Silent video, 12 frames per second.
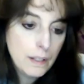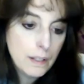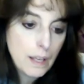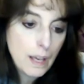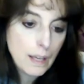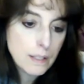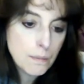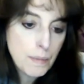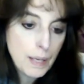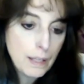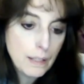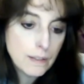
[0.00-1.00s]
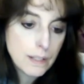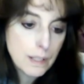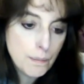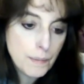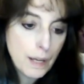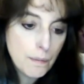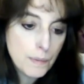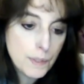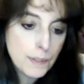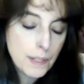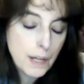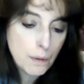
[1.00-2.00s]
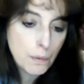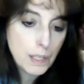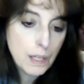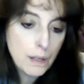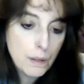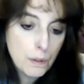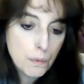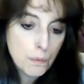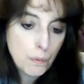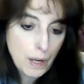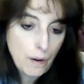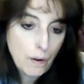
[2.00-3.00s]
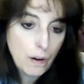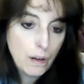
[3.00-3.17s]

Aches and pains, sometimes. Diarrhea, rare.